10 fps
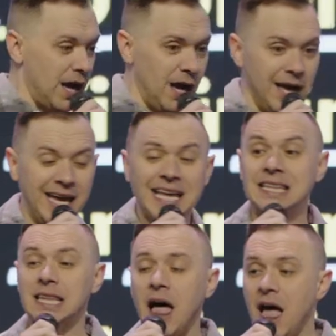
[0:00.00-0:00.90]
uh,
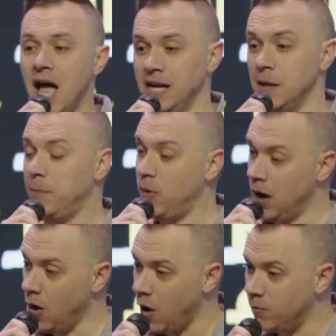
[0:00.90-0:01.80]
in line and
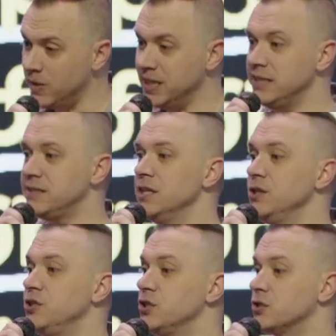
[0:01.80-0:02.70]
priorities
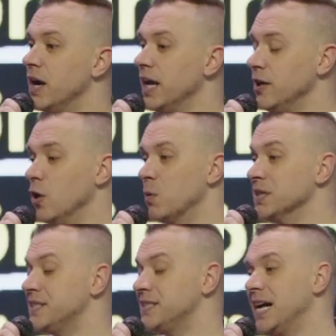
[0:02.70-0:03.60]
straight. You know,
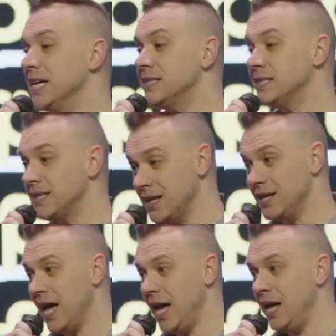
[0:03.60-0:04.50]
we're the second
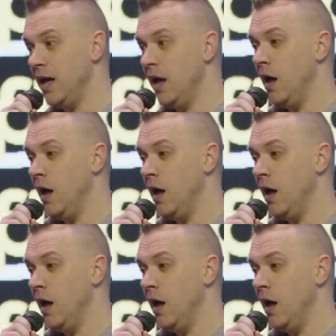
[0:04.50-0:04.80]
Sunday